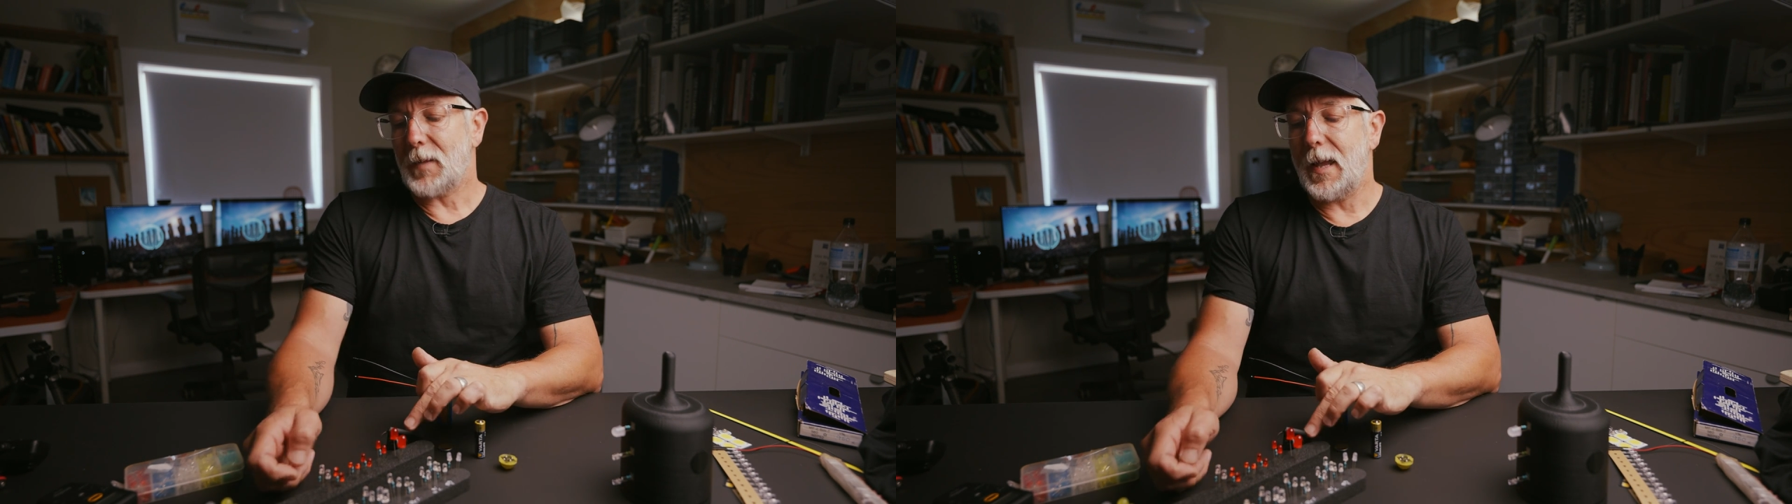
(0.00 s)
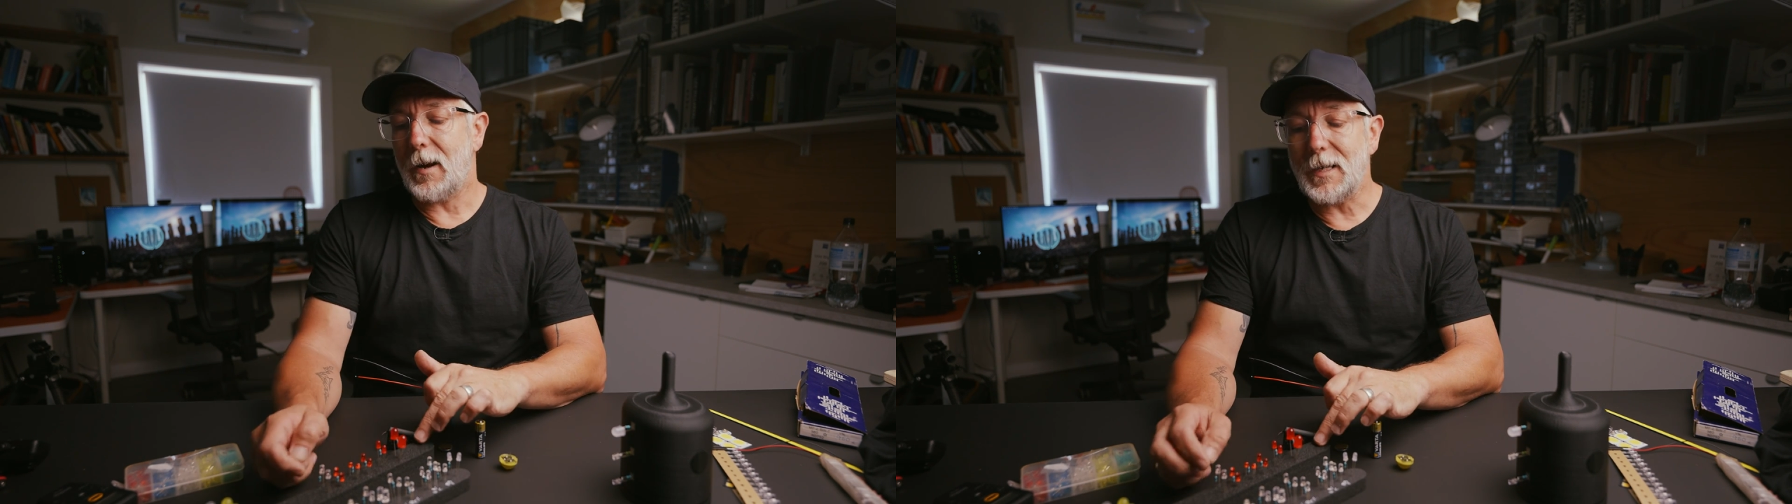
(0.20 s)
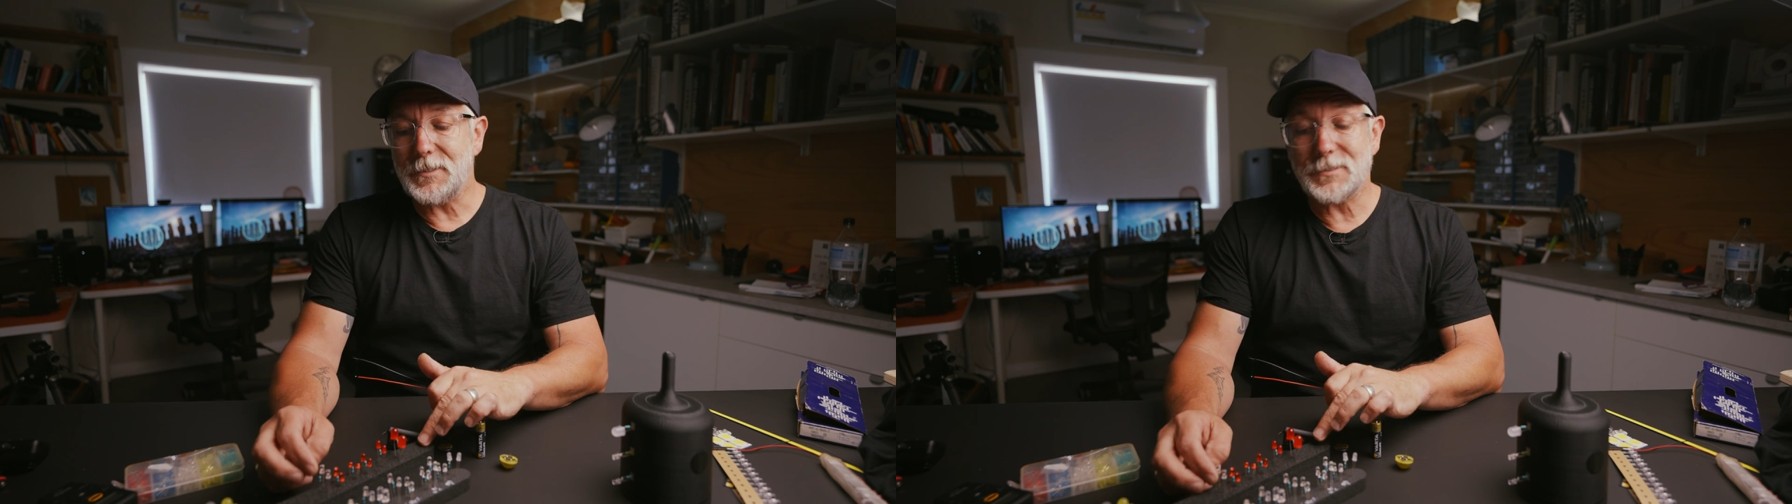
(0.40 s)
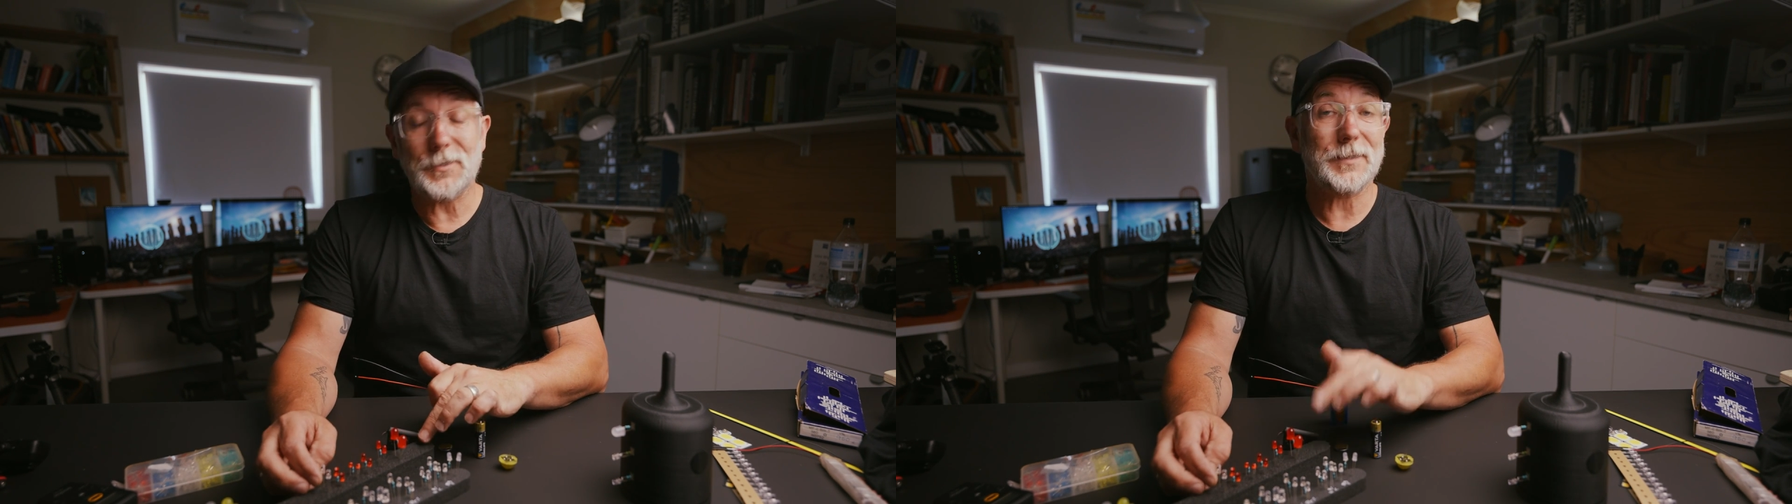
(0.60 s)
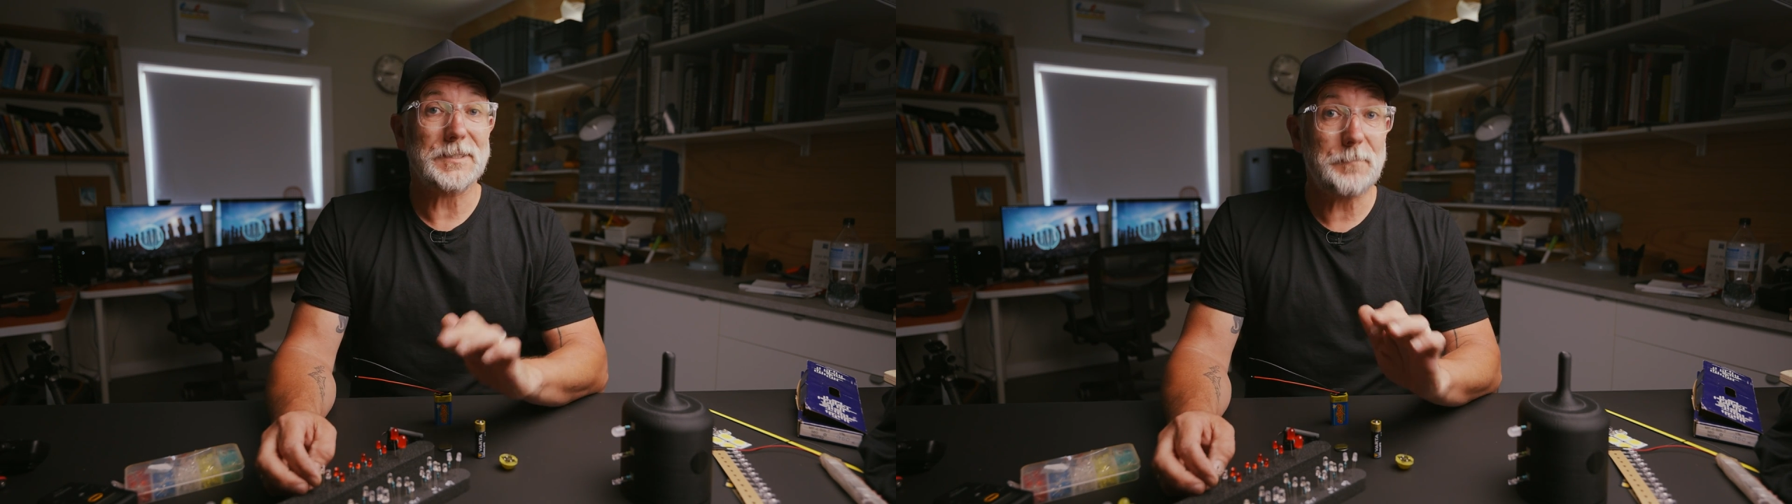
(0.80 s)
And I just do
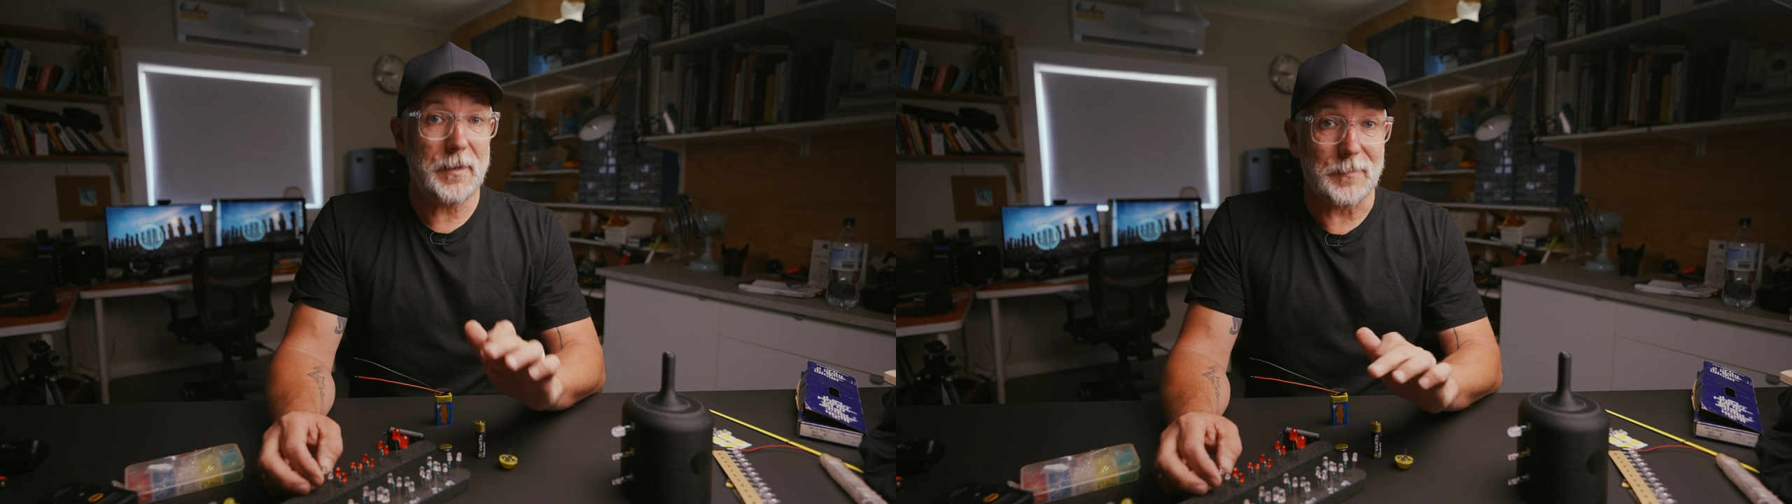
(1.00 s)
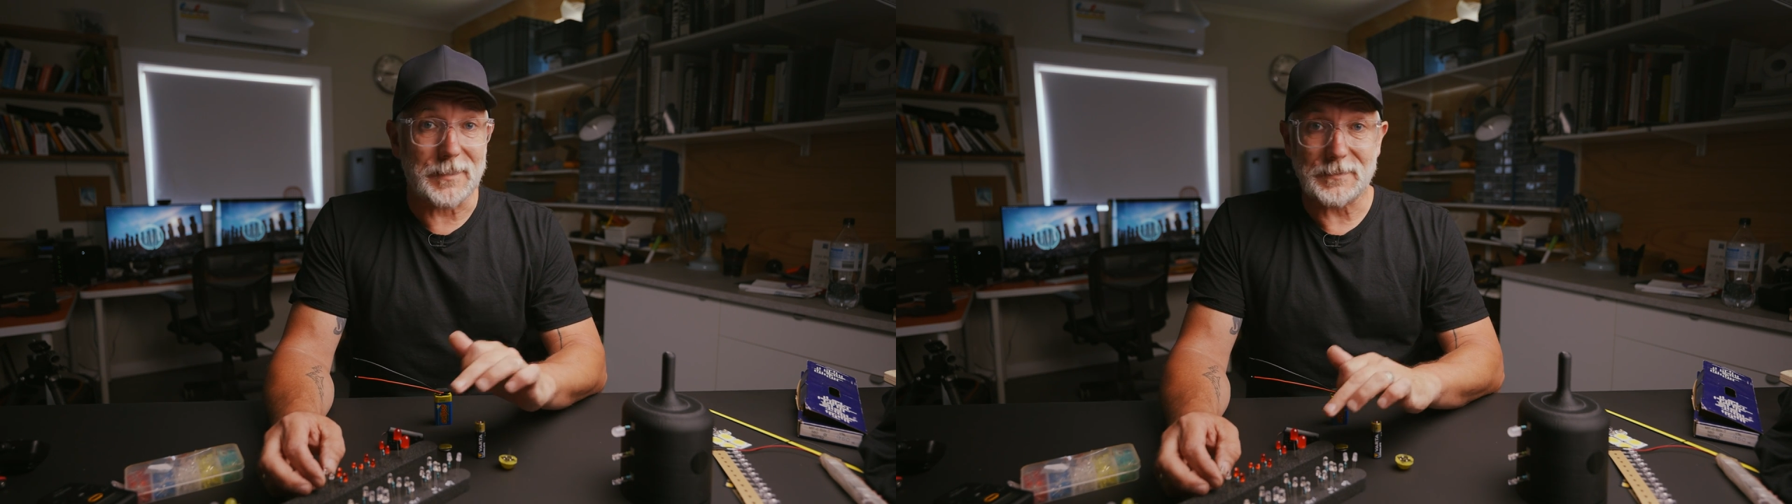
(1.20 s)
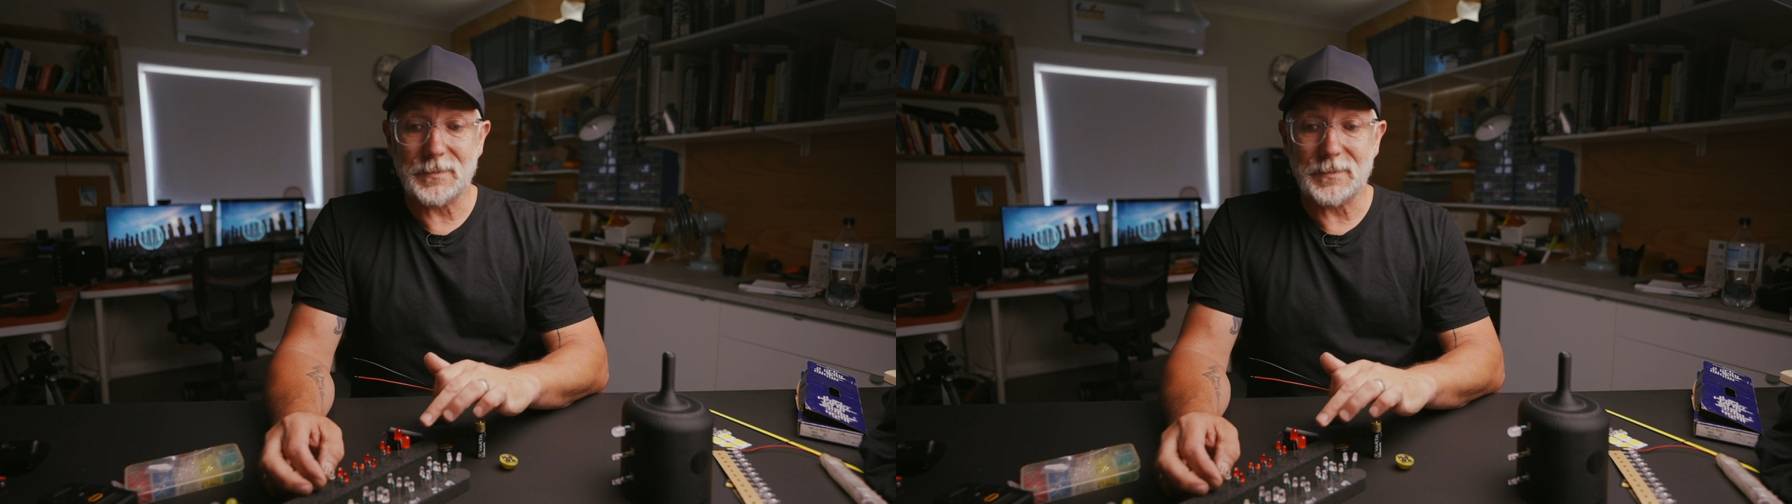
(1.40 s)
experiments.